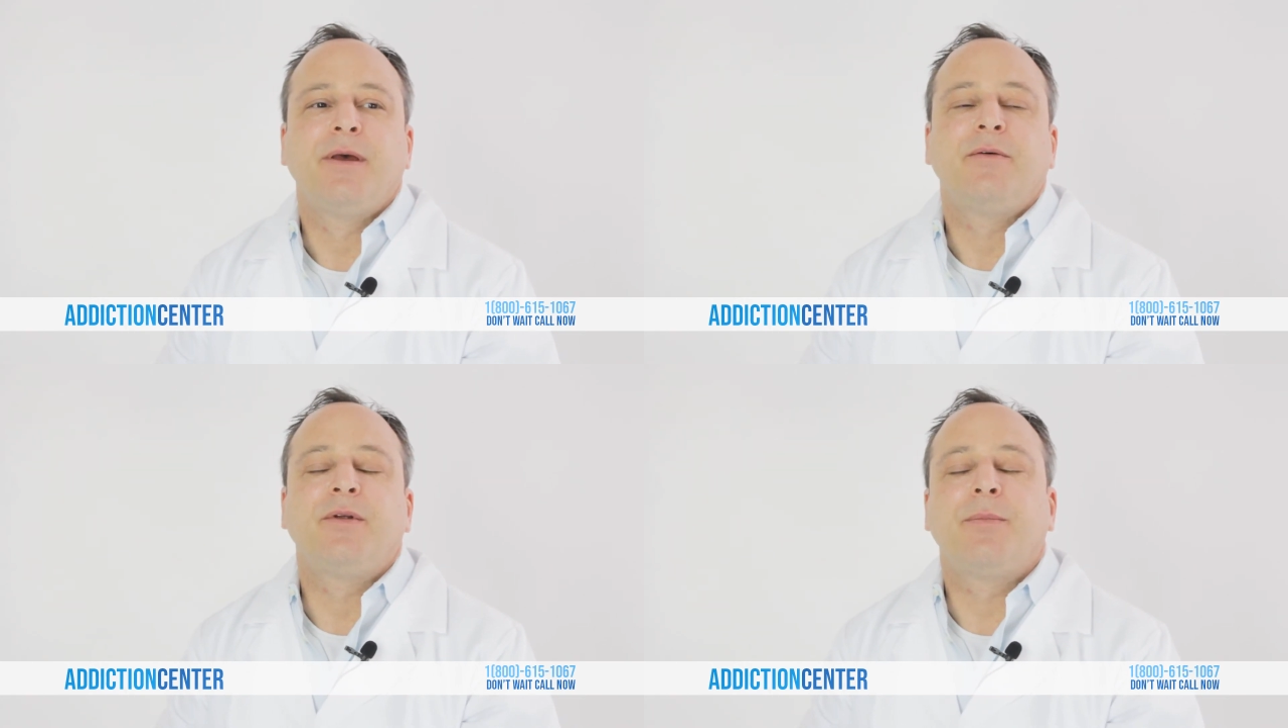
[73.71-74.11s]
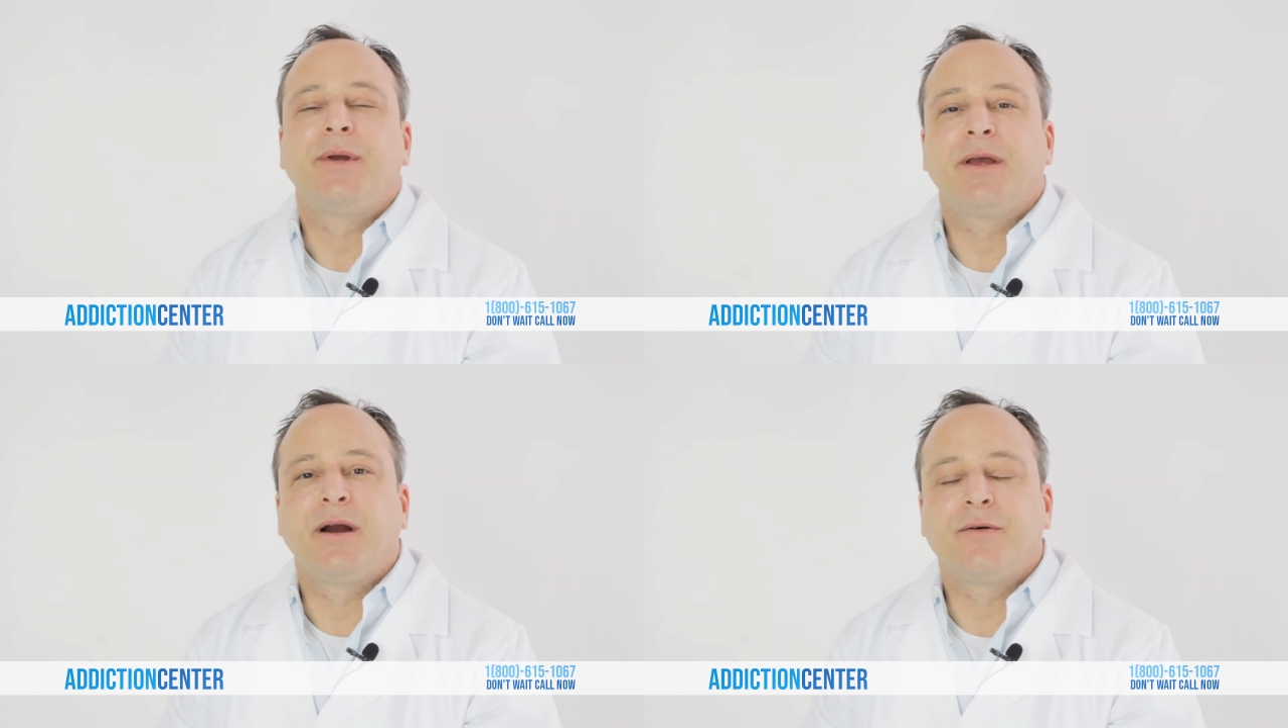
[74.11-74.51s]
if they're not
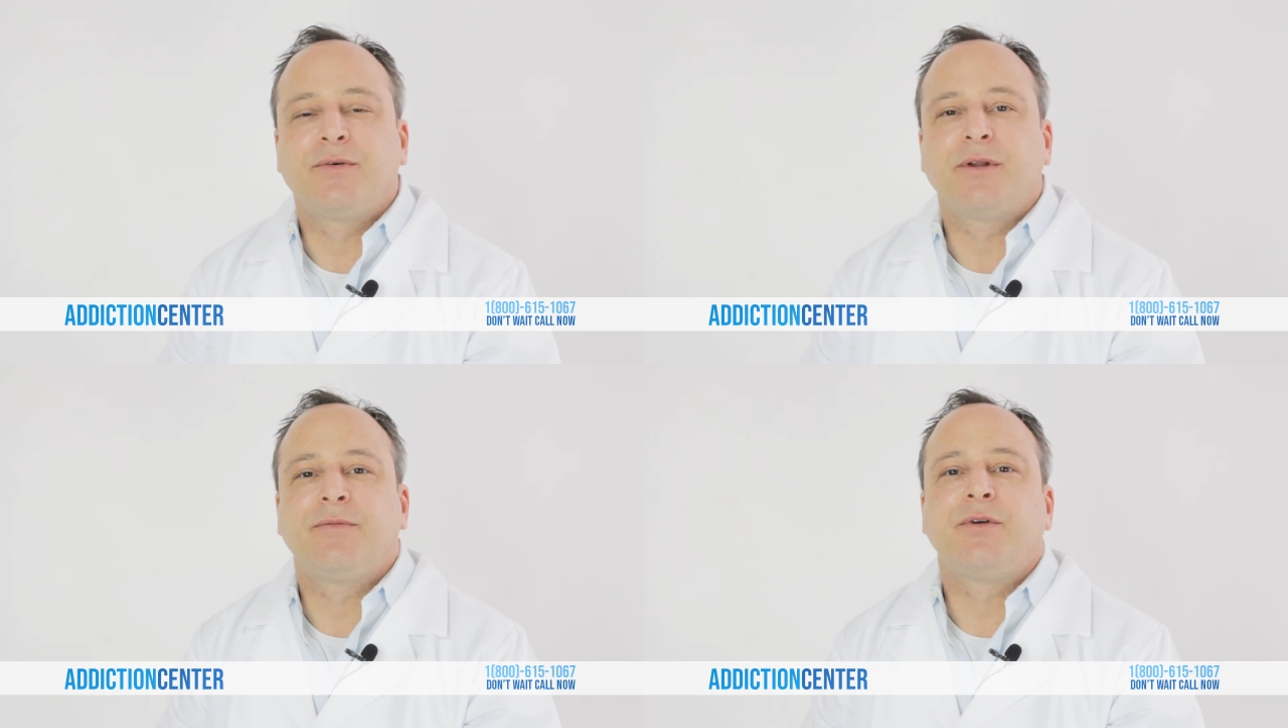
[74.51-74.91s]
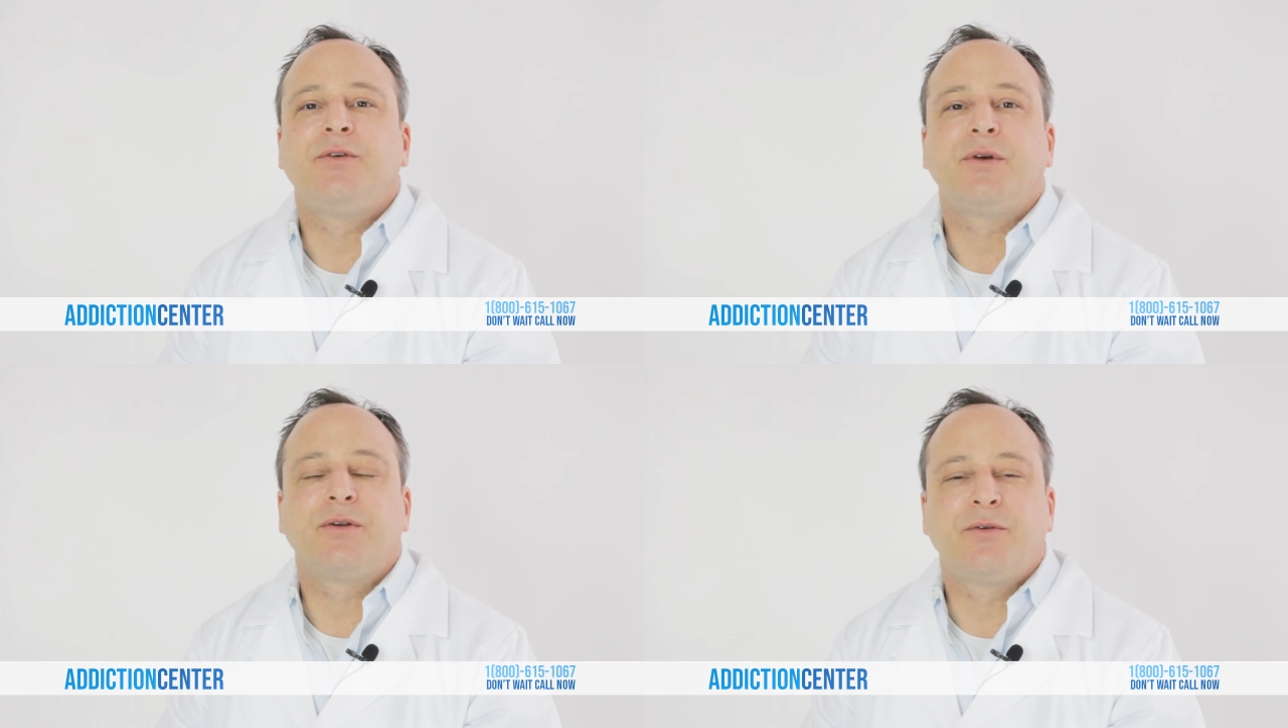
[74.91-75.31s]
being careful and if they're
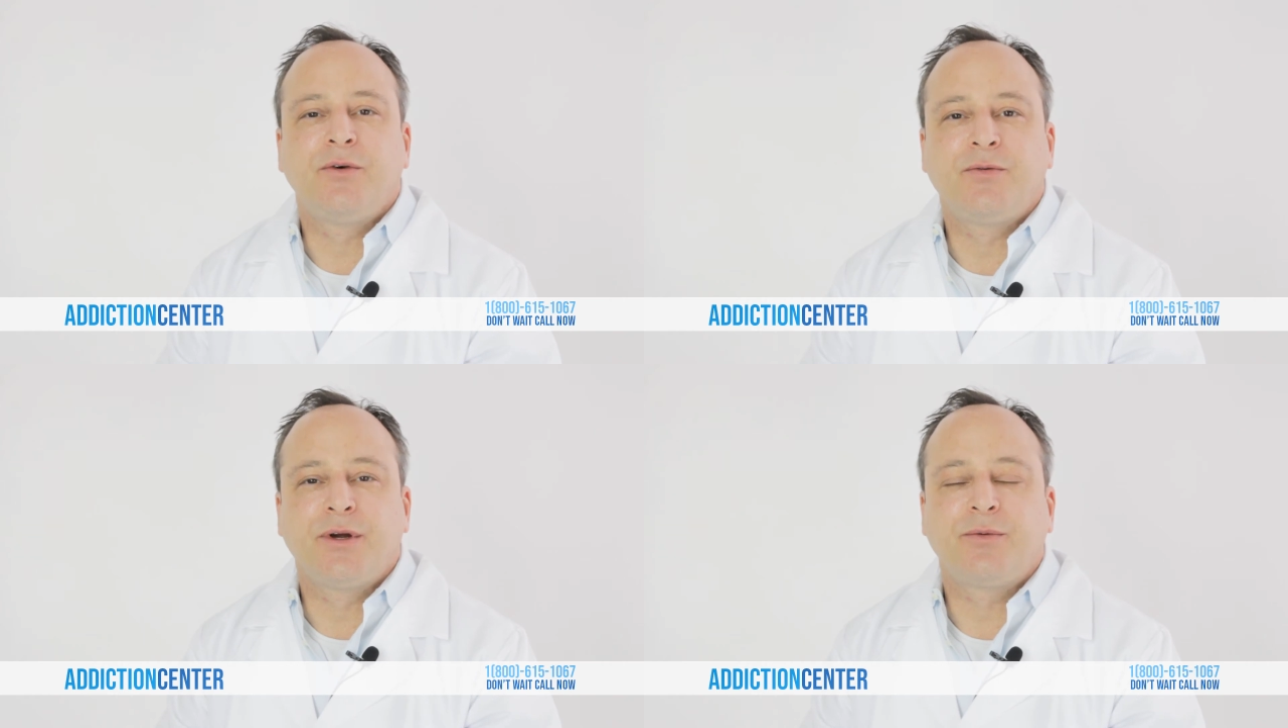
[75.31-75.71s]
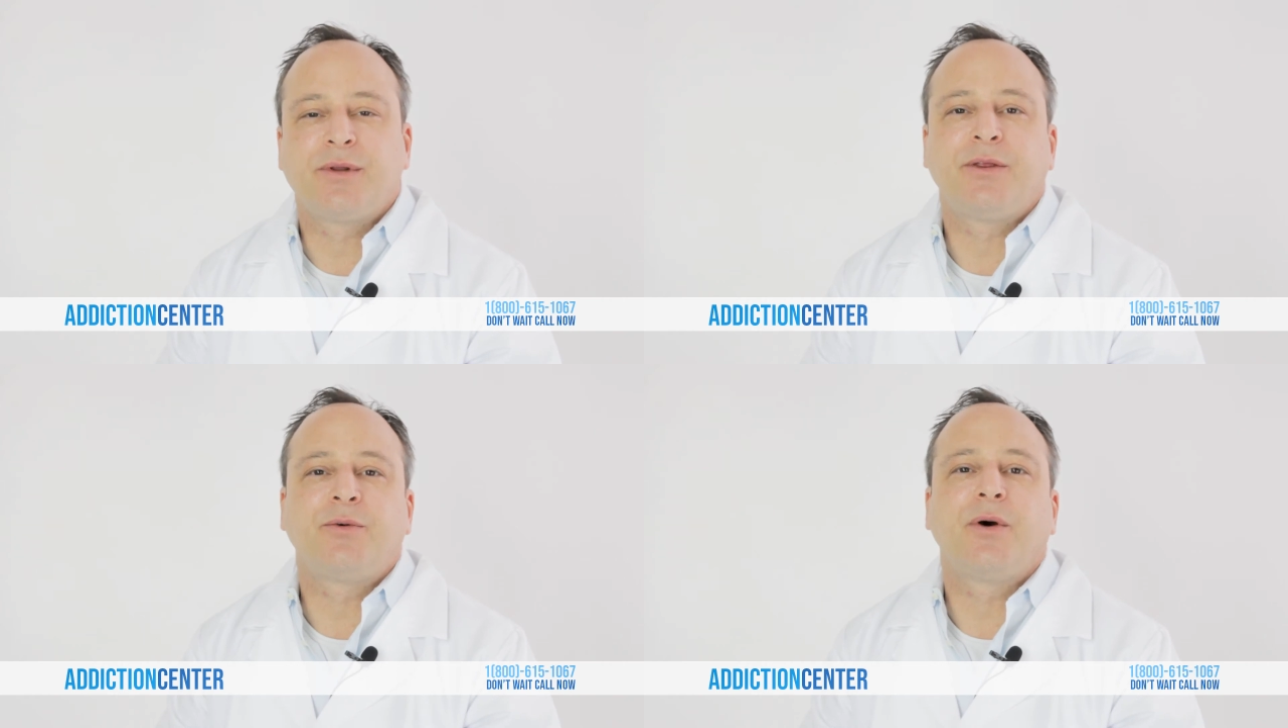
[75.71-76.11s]
using it too
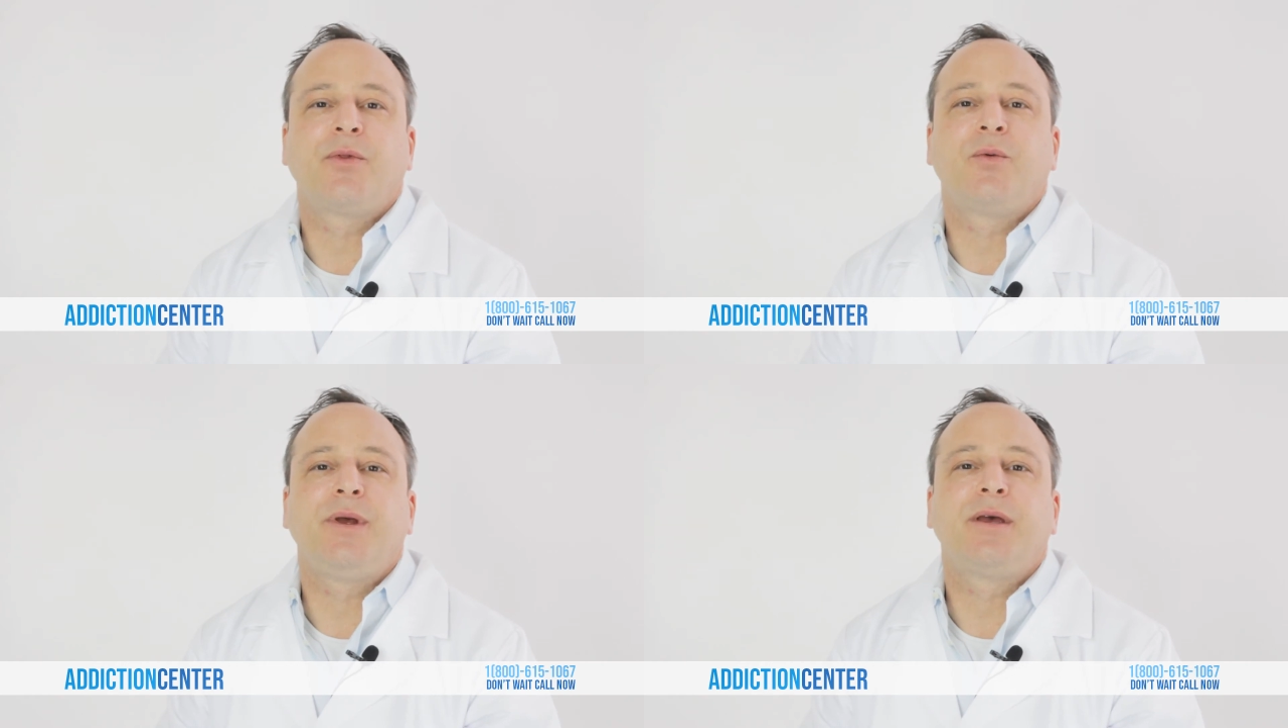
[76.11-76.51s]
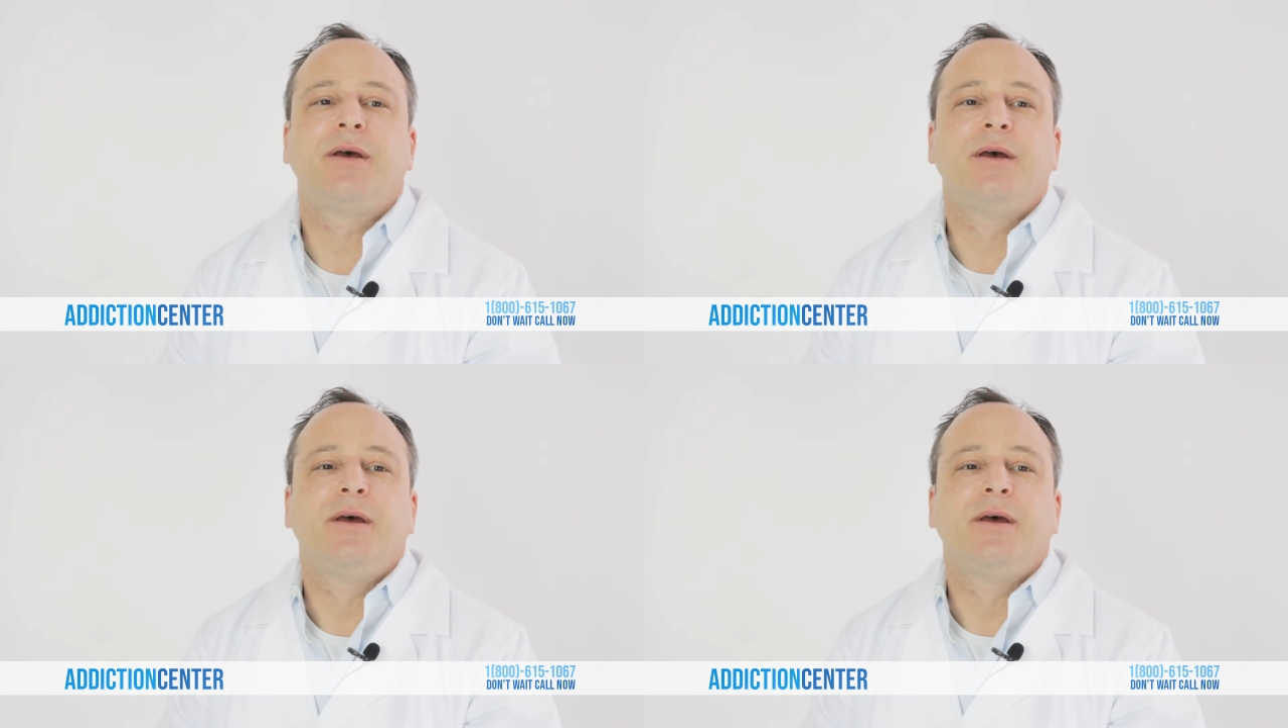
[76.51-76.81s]
frequently throughout the week,